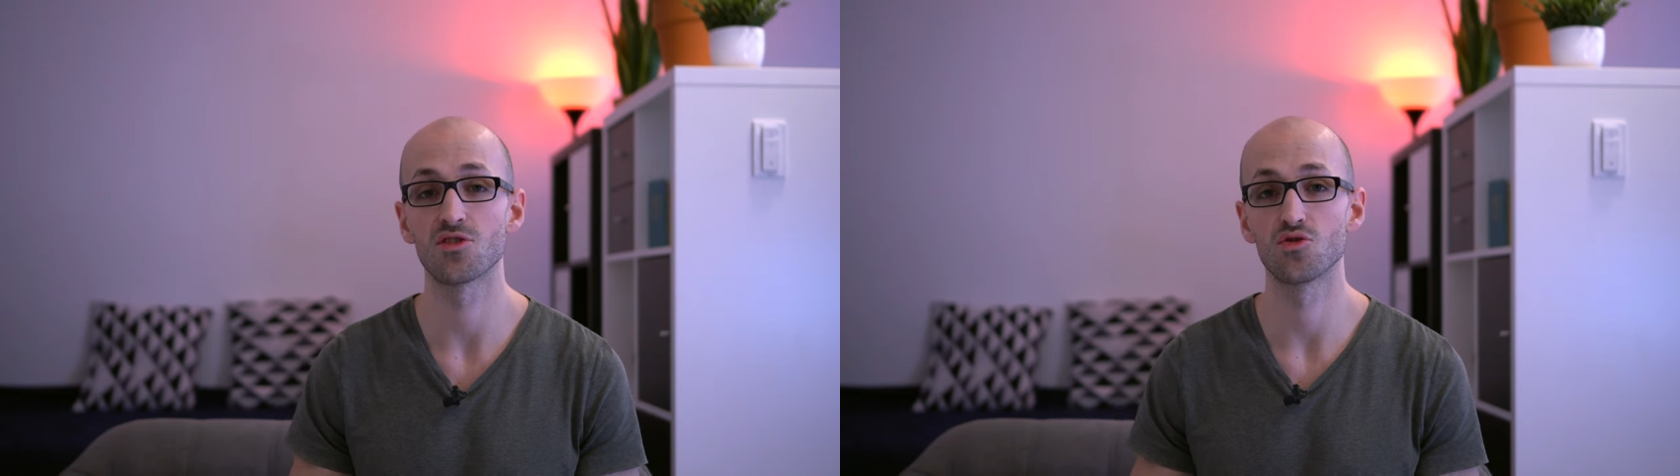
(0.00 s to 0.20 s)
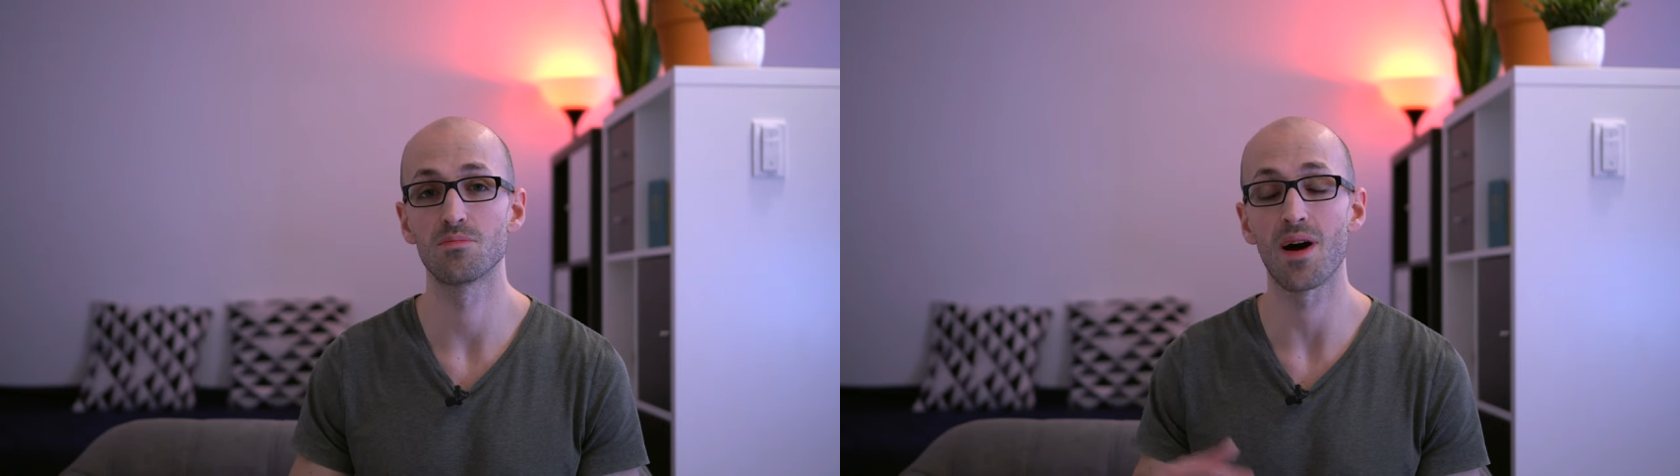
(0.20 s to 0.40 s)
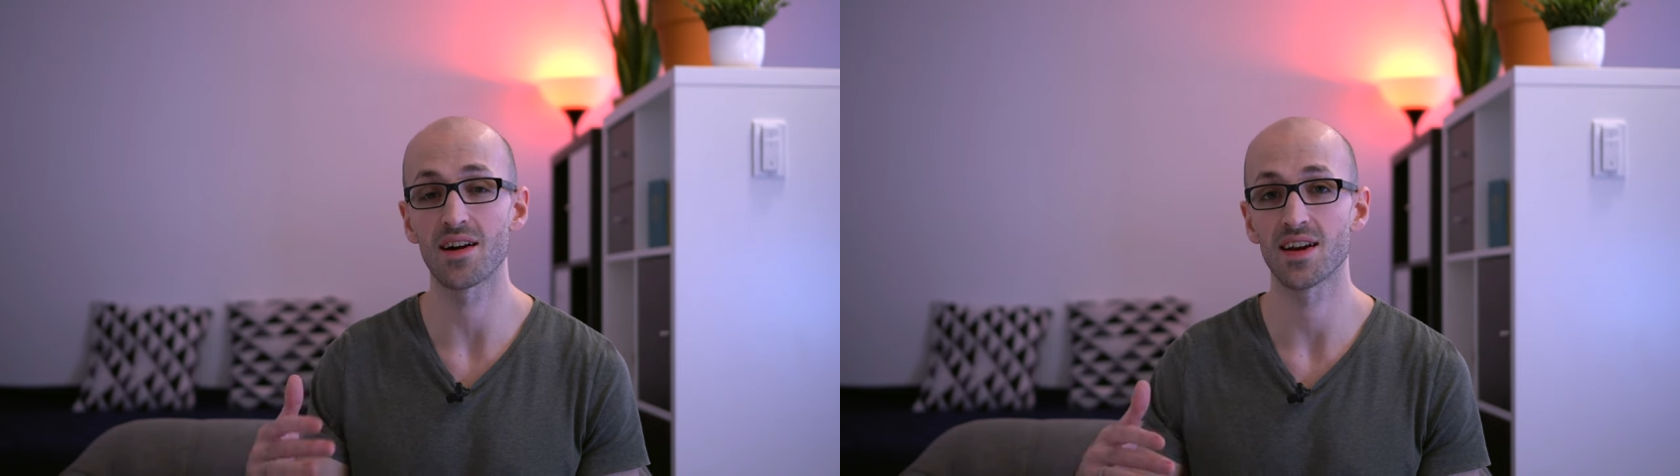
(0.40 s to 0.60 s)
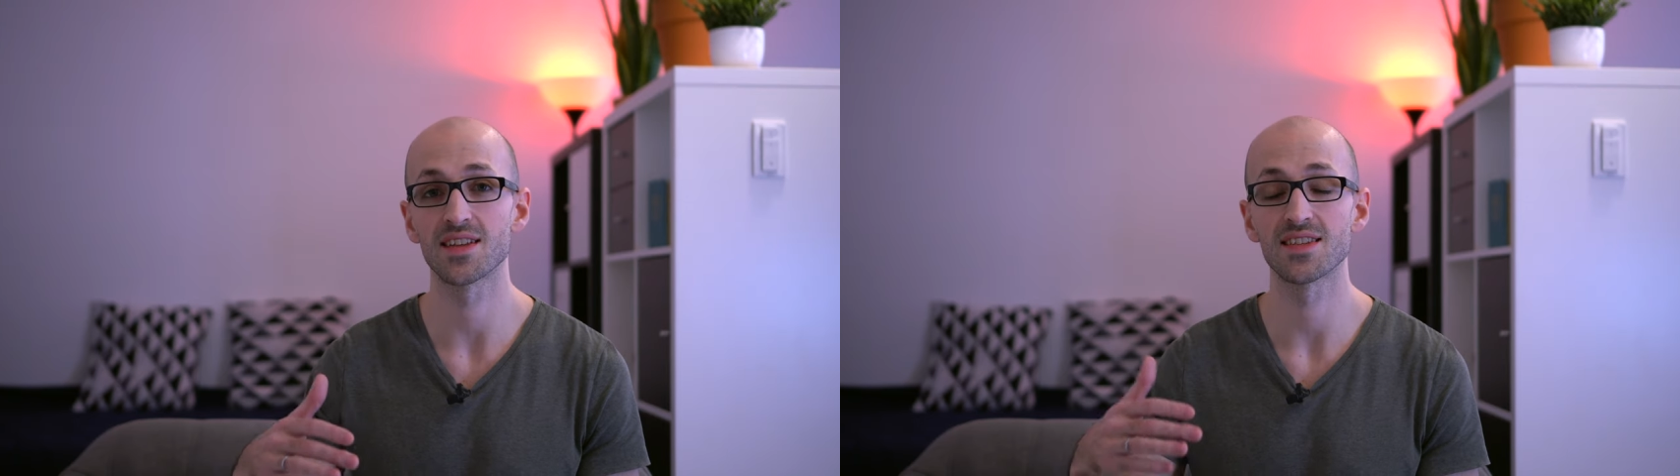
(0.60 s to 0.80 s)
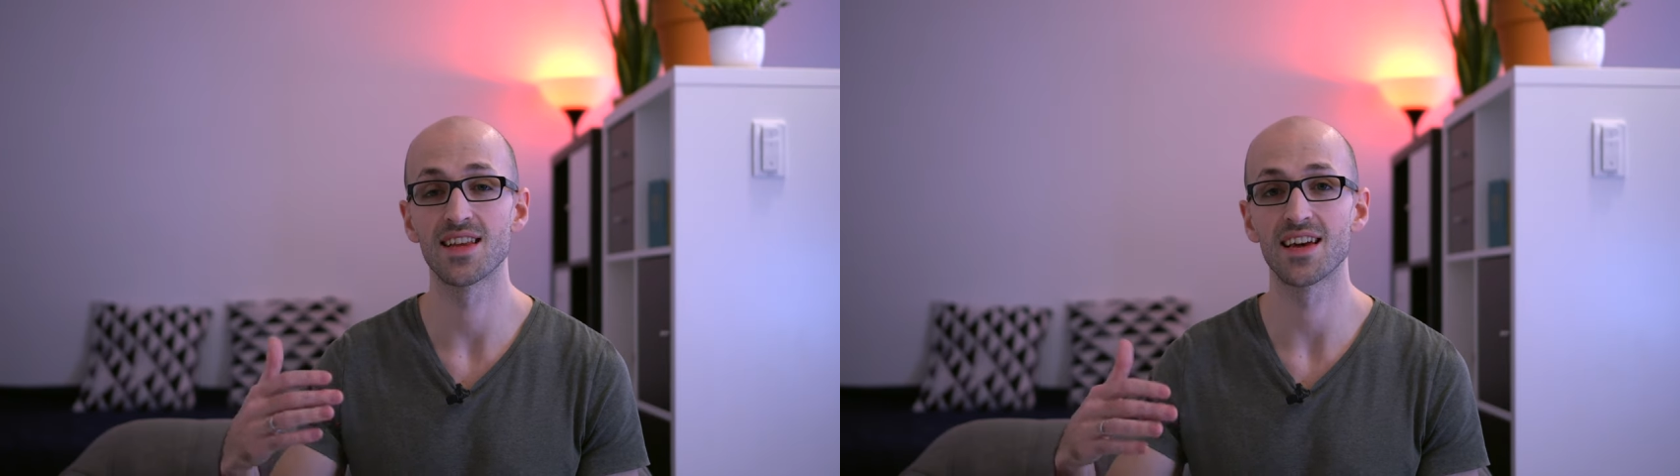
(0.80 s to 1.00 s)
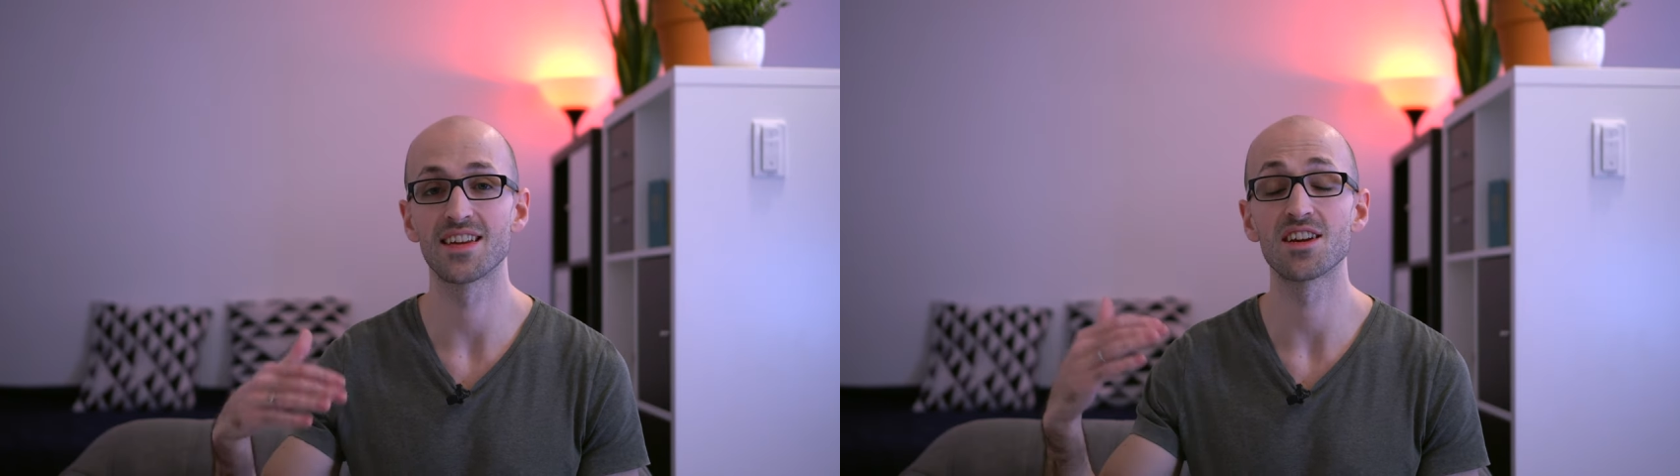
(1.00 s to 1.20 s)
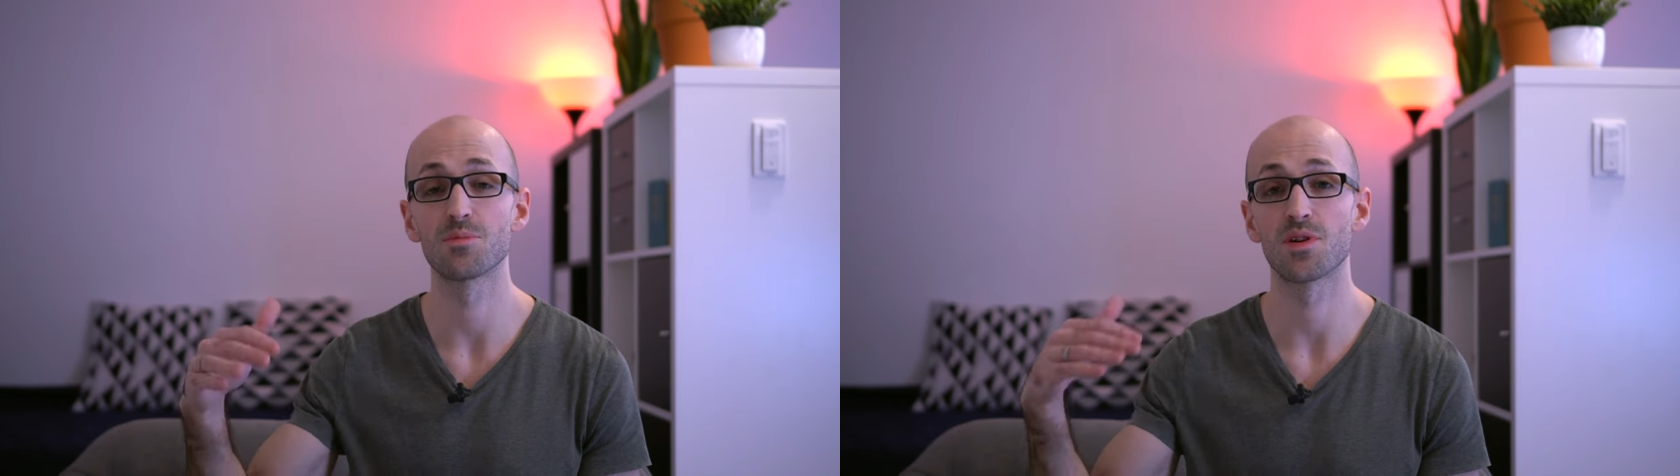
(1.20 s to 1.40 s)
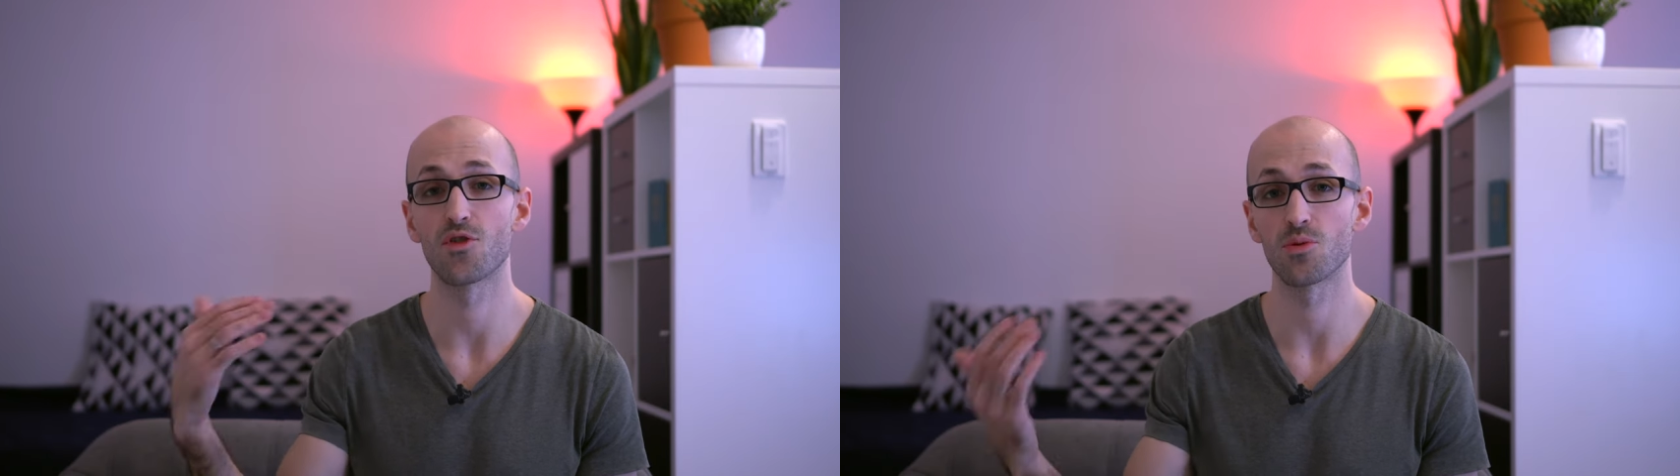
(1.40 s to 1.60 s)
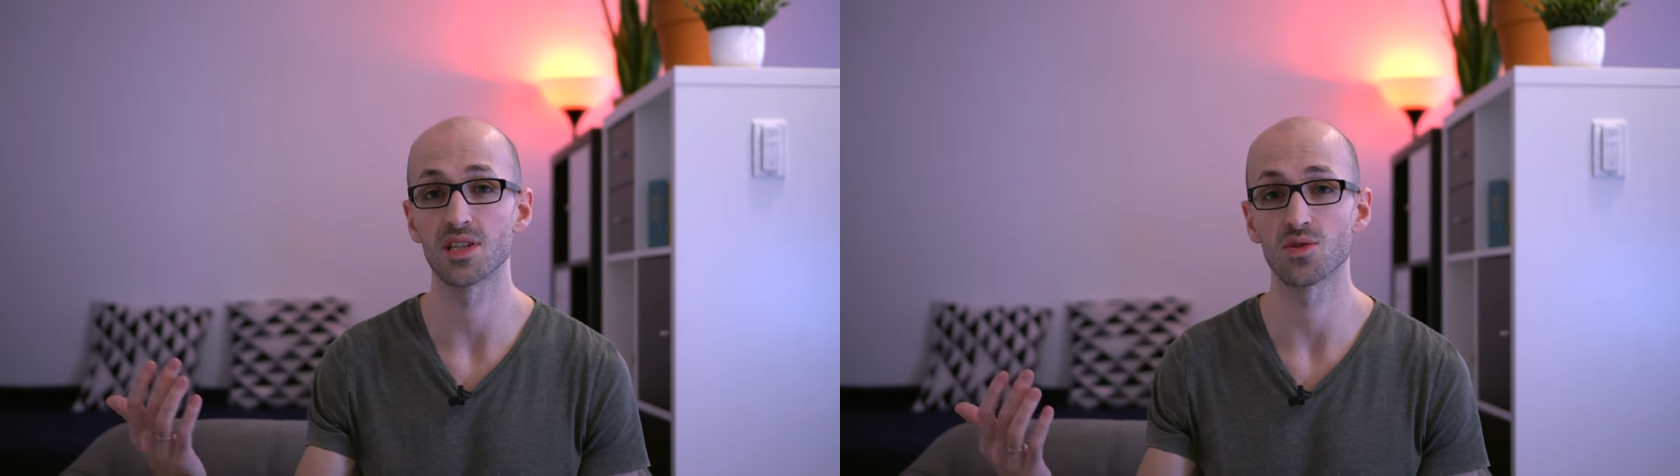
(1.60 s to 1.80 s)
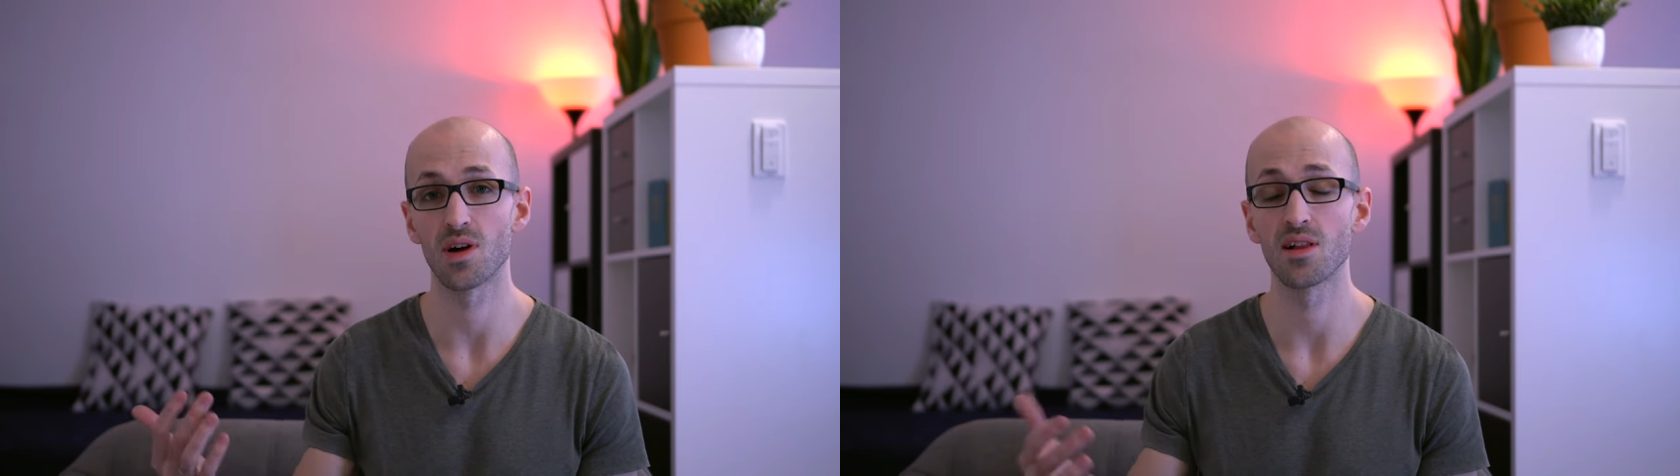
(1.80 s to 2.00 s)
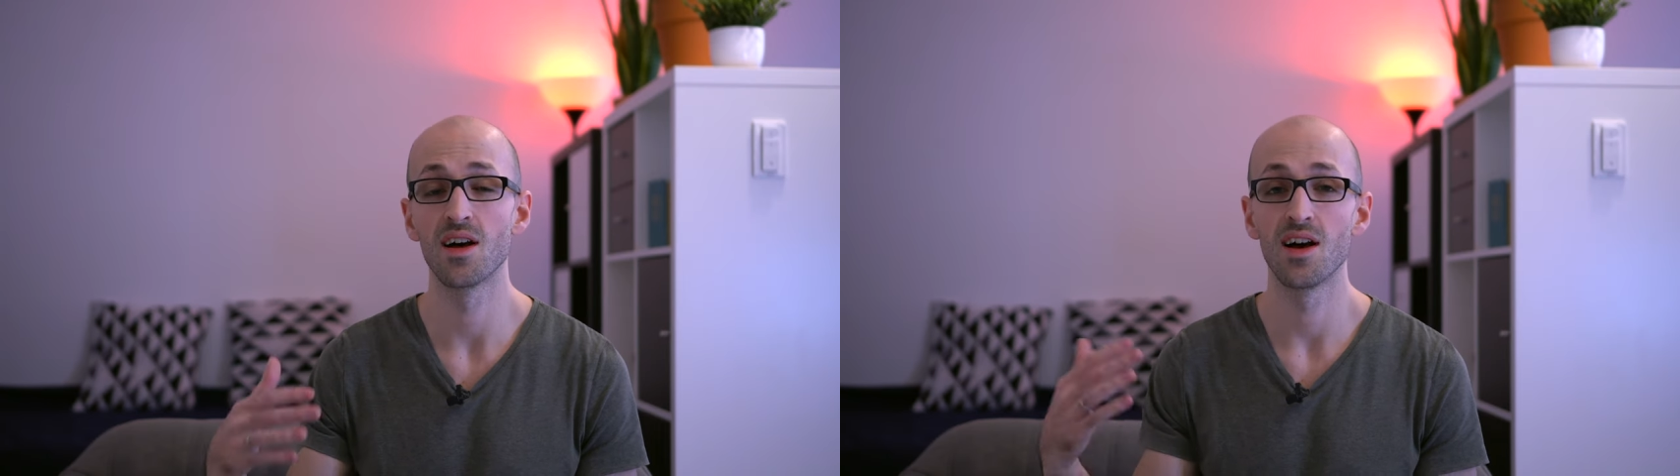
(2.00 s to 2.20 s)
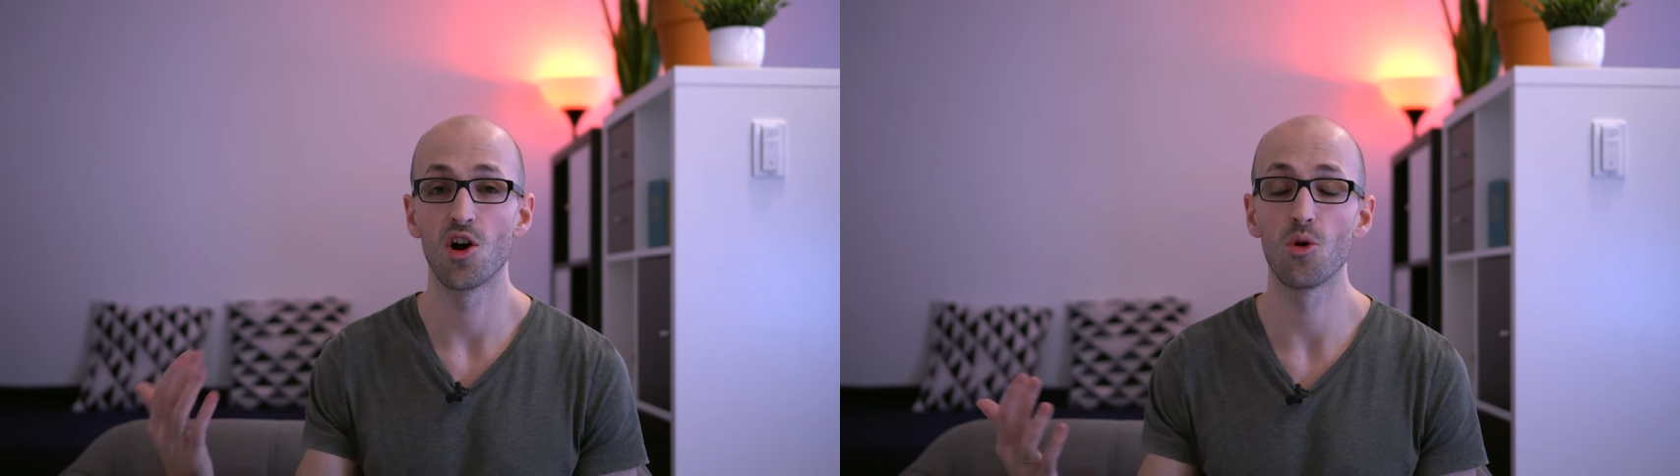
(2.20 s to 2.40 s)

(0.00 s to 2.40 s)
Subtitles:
to markets that didn't perform as well,